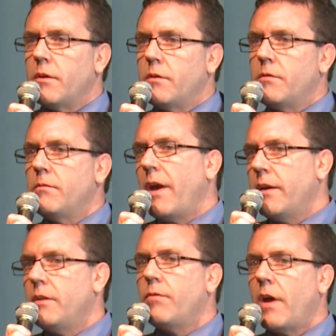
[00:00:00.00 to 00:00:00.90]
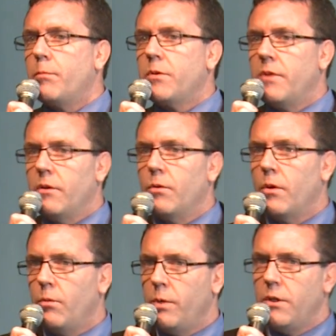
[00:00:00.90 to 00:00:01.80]
It's 95%,
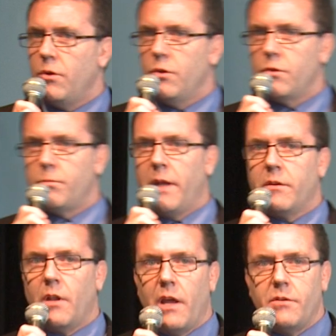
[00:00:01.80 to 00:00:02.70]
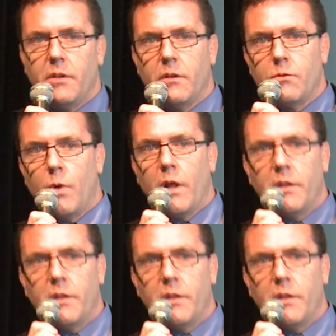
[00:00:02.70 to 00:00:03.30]
although we do use mentalizing as well.